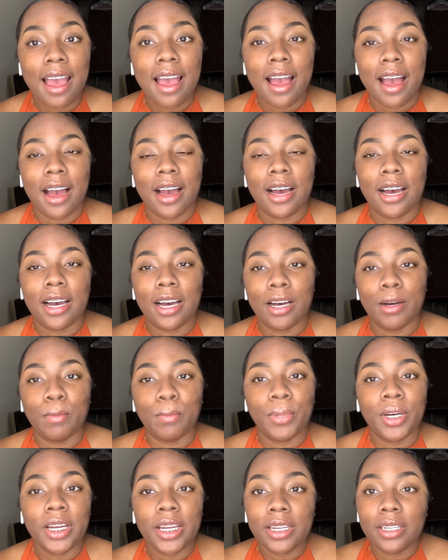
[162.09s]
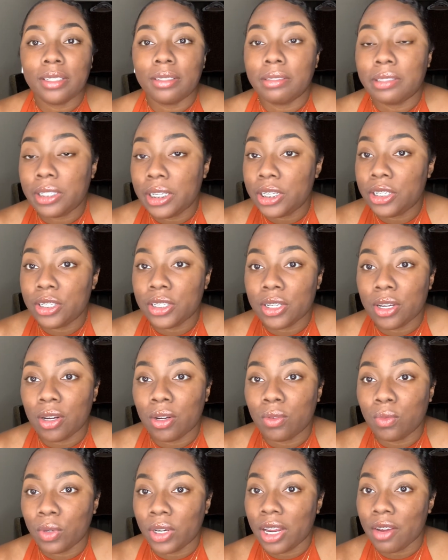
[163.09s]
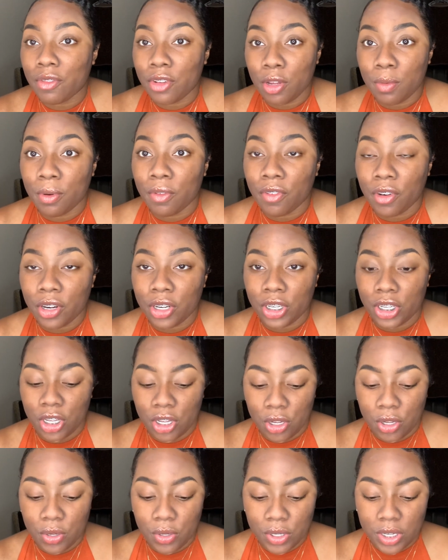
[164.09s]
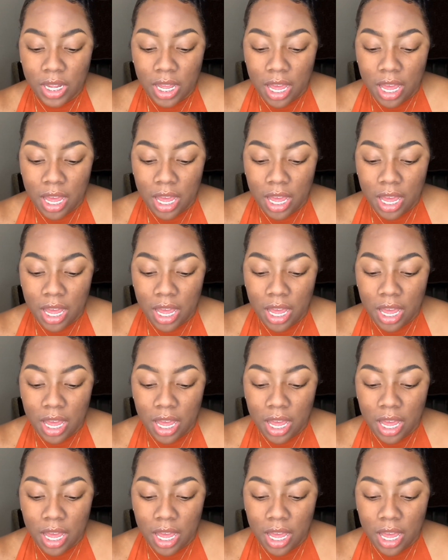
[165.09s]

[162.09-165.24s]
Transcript: but to each his own, whatever you prefer to use.